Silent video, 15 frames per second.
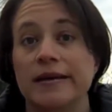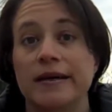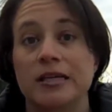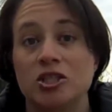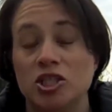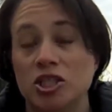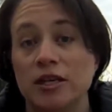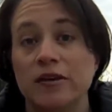
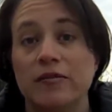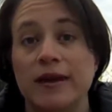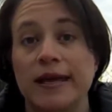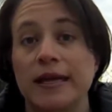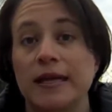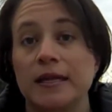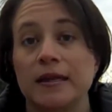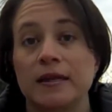achieving
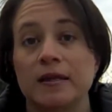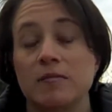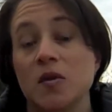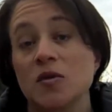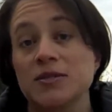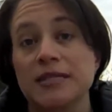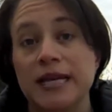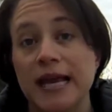the
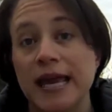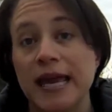most that I